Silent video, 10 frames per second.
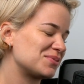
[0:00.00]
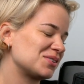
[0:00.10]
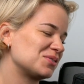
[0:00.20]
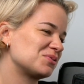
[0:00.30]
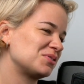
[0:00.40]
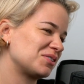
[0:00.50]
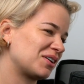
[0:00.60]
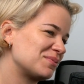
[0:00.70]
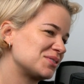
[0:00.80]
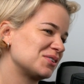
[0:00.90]
episode. It was a really great
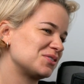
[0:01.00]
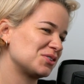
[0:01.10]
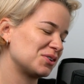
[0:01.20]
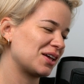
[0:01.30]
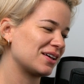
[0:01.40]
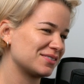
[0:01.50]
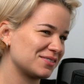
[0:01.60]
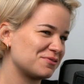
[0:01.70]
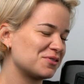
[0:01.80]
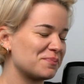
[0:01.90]
episode. So yeah,
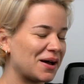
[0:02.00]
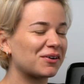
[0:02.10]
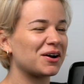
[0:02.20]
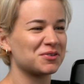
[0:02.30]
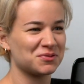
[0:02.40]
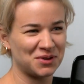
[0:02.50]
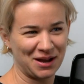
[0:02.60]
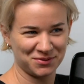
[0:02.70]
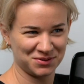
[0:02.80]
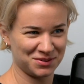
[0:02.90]
for background on what
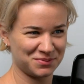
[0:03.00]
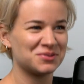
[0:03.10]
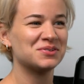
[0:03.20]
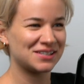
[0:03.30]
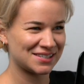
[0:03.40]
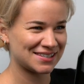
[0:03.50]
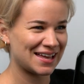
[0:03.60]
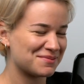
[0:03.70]
happened to the Pool, listen to that